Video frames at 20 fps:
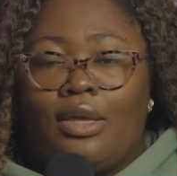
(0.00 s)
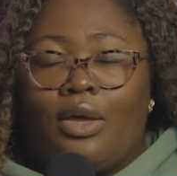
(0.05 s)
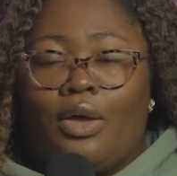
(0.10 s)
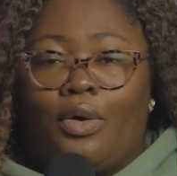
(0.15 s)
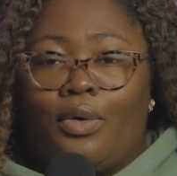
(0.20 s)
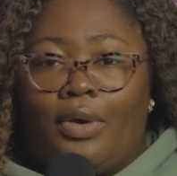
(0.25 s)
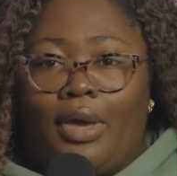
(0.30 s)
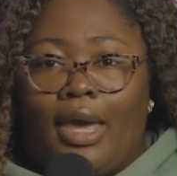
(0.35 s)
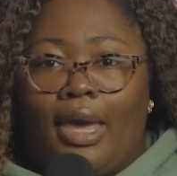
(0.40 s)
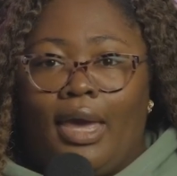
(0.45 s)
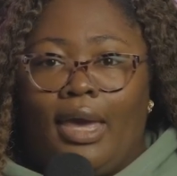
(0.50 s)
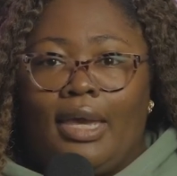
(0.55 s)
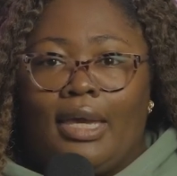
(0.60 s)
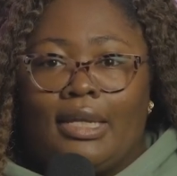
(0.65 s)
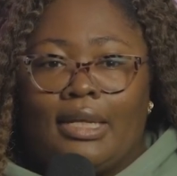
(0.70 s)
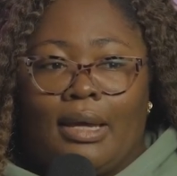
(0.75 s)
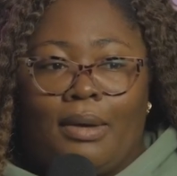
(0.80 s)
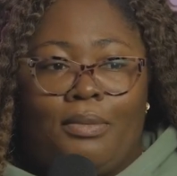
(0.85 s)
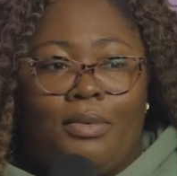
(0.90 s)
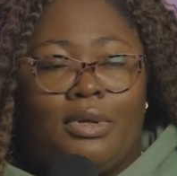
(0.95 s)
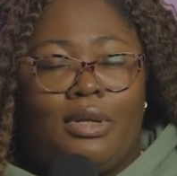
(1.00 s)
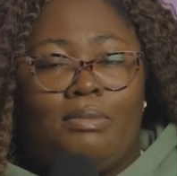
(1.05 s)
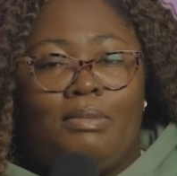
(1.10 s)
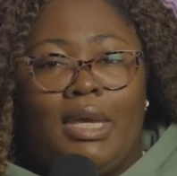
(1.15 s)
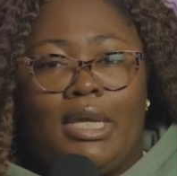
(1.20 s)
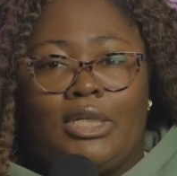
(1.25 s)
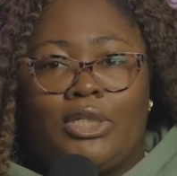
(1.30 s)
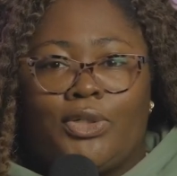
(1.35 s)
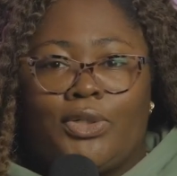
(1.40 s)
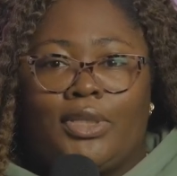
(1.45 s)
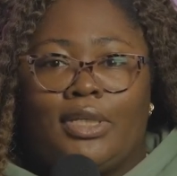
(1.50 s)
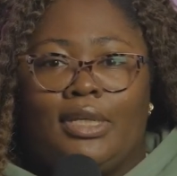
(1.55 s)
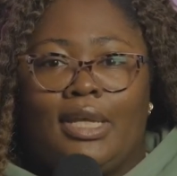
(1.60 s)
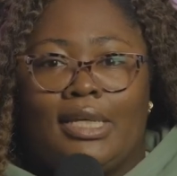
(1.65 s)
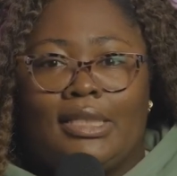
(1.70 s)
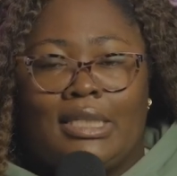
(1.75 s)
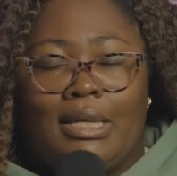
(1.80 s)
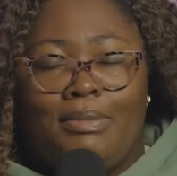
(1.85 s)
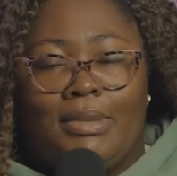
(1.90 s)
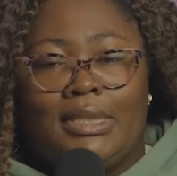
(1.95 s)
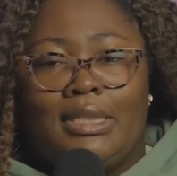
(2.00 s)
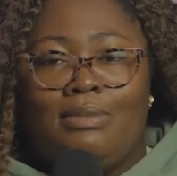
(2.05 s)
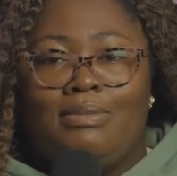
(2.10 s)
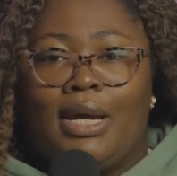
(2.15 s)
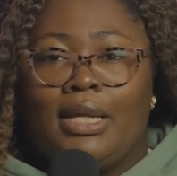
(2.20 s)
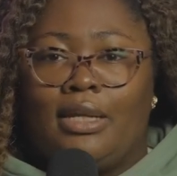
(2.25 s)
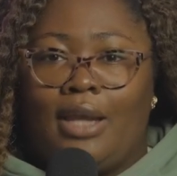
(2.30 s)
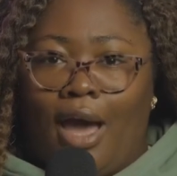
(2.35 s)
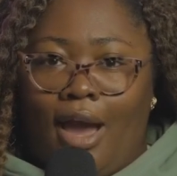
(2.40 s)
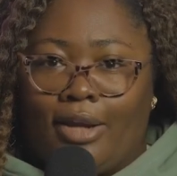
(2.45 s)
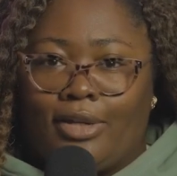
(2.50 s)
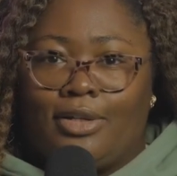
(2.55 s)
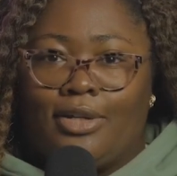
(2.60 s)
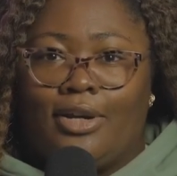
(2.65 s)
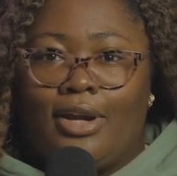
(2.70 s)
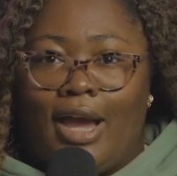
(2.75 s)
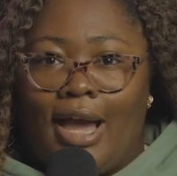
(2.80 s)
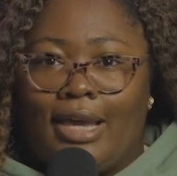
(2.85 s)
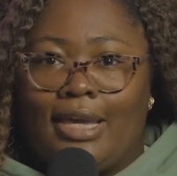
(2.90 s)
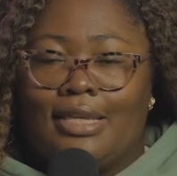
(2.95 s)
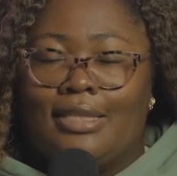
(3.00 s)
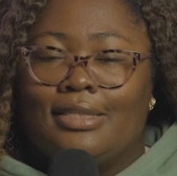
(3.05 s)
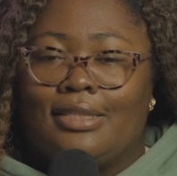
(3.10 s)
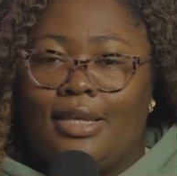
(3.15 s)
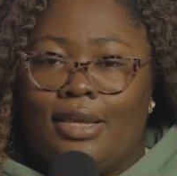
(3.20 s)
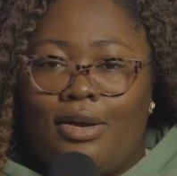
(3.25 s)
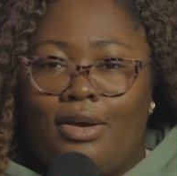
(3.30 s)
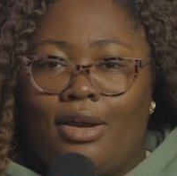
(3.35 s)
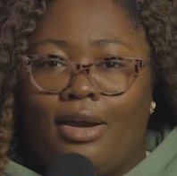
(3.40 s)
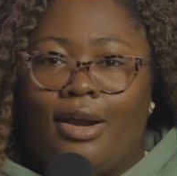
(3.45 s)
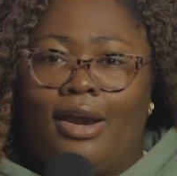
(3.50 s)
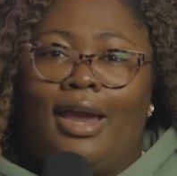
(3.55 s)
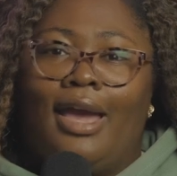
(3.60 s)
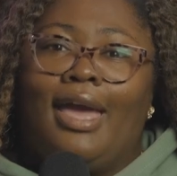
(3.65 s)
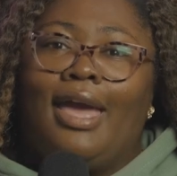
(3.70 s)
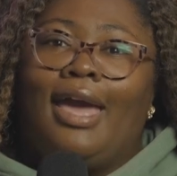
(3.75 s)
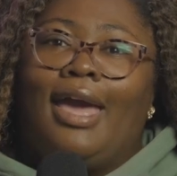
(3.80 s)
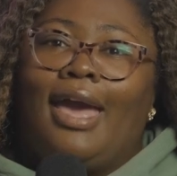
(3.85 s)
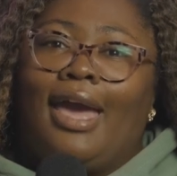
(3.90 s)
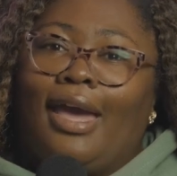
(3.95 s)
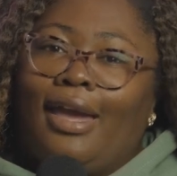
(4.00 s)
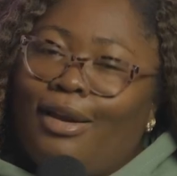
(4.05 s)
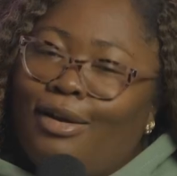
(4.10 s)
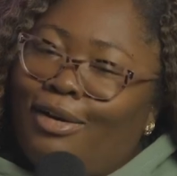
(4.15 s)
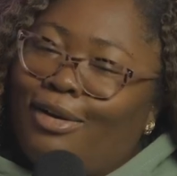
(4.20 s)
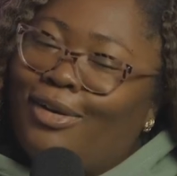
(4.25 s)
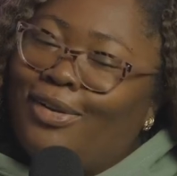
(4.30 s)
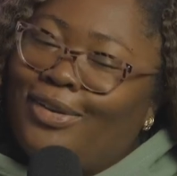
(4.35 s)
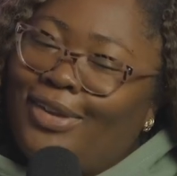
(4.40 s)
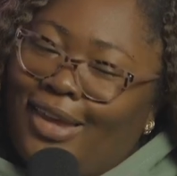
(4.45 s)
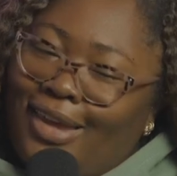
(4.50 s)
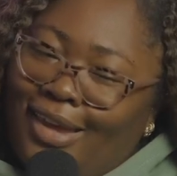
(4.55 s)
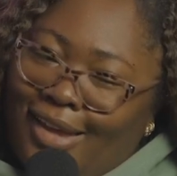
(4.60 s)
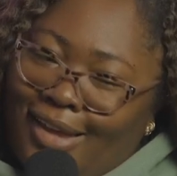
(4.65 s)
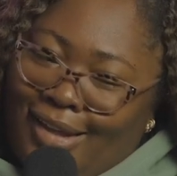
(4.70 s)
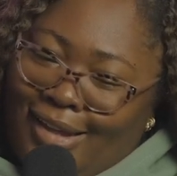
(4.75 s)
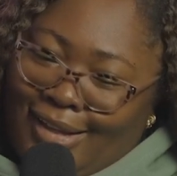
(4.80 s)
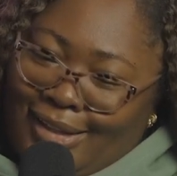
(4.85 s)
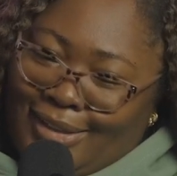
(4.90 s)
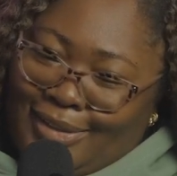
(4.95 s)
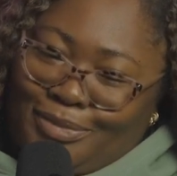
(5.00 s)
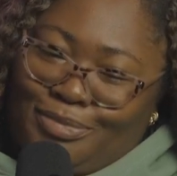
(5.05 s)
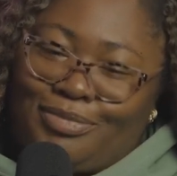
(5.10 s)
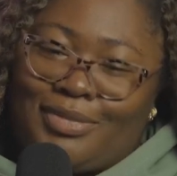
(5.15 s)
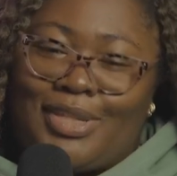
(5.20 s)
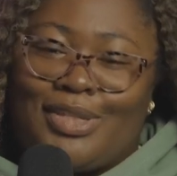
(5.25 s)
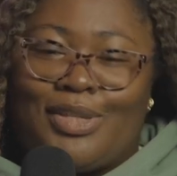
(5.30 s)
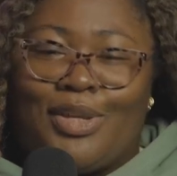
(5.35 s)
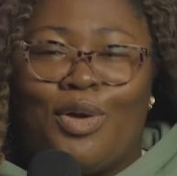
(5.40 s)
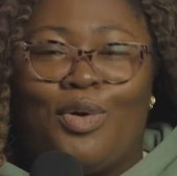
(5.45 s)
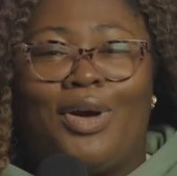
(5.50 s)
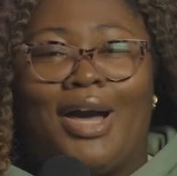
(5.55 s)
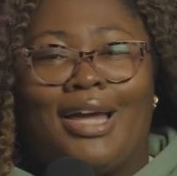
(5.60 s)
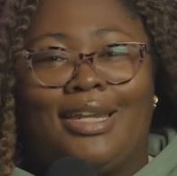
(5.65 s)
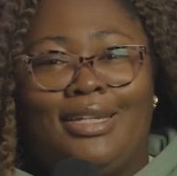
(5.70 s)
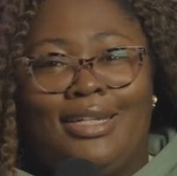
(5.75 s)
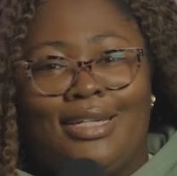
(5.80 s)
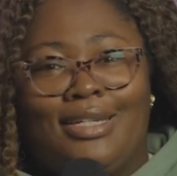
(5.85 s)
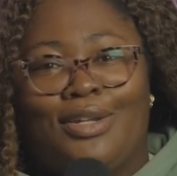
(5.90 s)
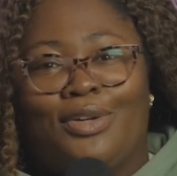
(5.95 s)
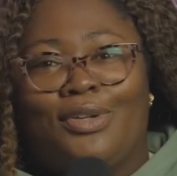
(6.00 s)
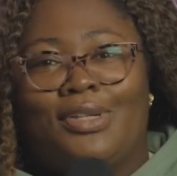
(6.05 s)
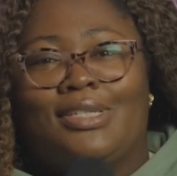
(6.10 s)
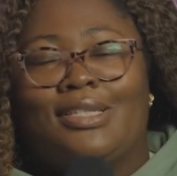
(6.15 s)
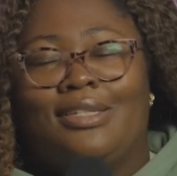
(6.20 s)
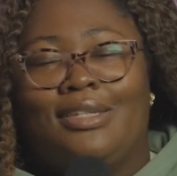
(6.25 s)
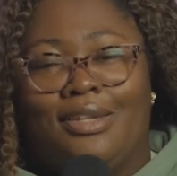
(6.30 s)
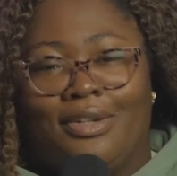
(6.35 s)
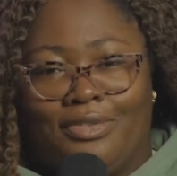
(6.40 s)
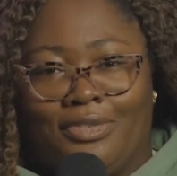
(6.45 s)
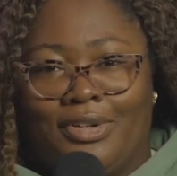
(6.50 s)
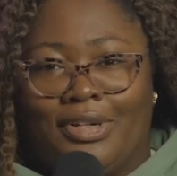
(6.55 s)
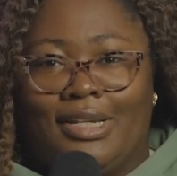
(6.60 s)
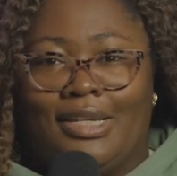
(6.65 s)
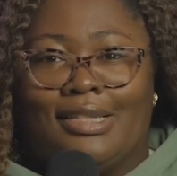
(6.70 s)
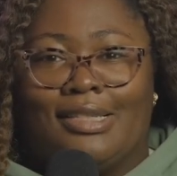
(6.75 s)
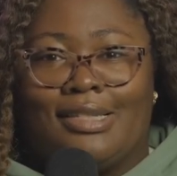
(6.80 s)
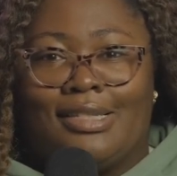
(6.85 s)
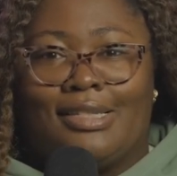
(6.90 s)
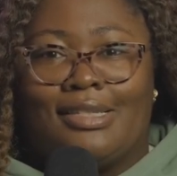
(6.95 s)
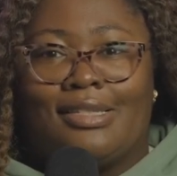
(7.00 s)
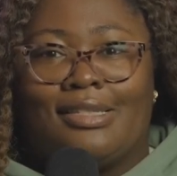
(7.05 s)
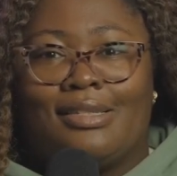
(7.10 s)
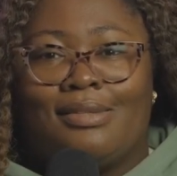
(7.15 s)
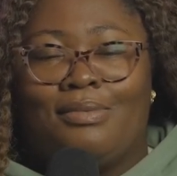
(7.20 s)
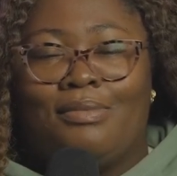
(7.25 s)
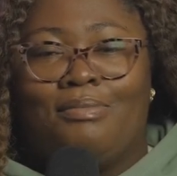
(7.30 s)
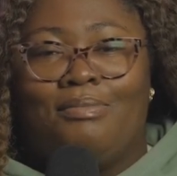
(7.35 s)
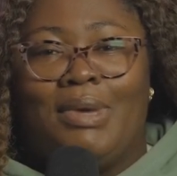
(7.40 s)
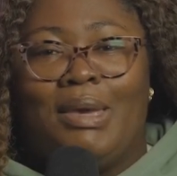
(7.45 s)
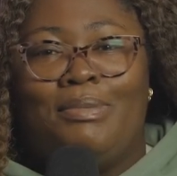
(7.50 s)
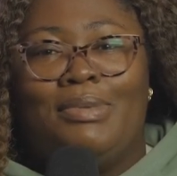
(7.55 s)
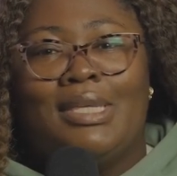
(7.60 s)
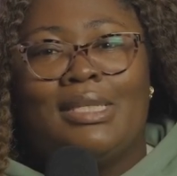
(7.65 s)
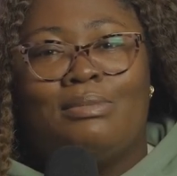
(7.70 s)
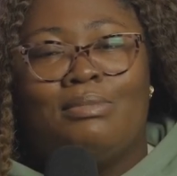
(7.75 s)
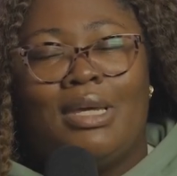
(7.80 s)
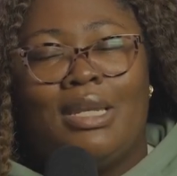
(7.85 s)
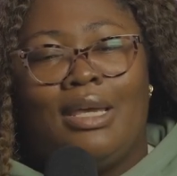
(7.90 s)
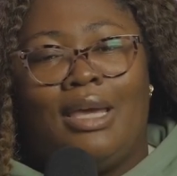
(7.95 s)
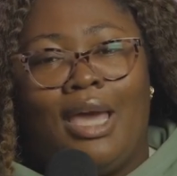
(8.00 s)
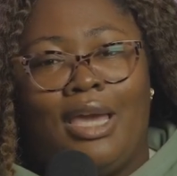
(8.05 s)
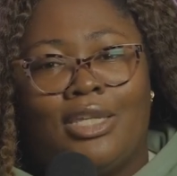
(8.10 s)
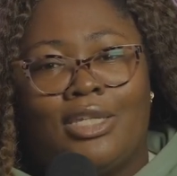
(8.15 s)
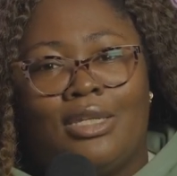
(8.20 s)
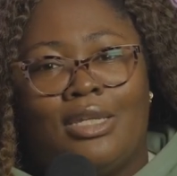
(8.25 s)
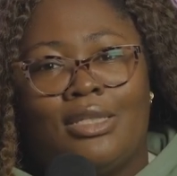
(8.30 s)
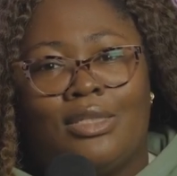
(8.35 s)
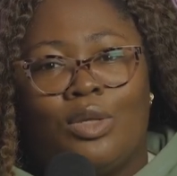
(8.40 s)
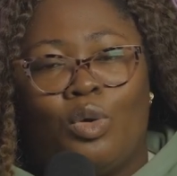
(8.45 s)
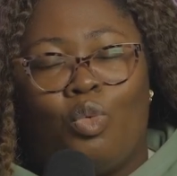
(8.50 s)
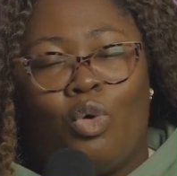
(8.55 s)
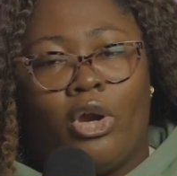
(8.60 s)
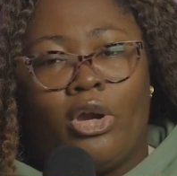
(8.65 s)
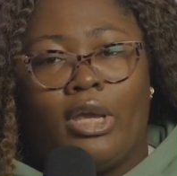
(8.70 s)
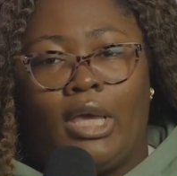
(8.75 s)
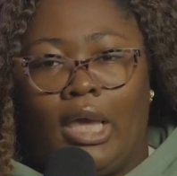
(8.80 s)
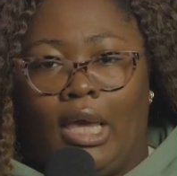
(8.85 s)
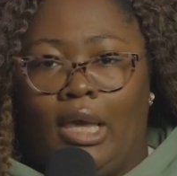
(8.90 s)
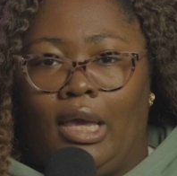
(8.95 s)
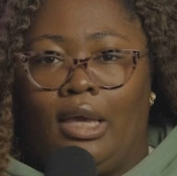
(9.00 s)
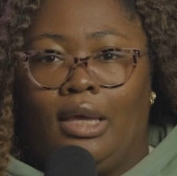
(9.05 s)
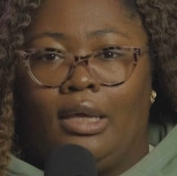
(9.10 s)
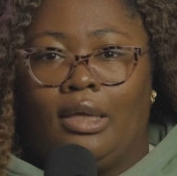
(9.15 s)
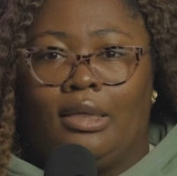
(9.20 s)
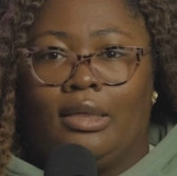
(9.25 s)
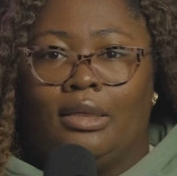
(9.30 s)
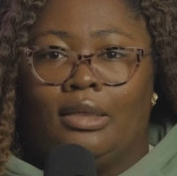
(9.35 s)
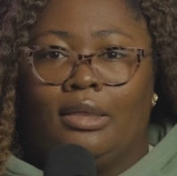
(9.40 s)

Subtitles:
Okay. And I'm going to make sure the next time I see my doctor, I can tell her, hey girl, yeah, so I did notice a difference. Maybe this medication isn't working.